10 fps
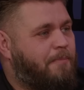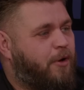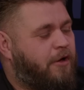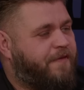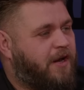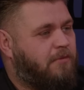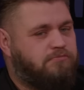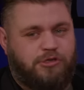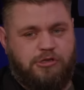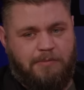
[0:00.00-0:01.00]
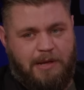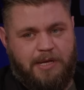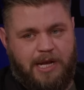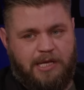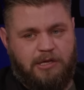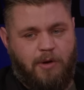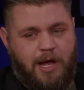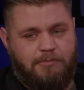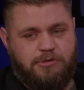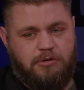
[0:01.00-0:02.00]
I'm perfectly. Stop that with your leg, you
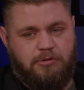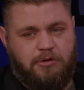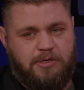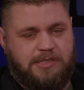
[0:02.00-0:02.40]
absolute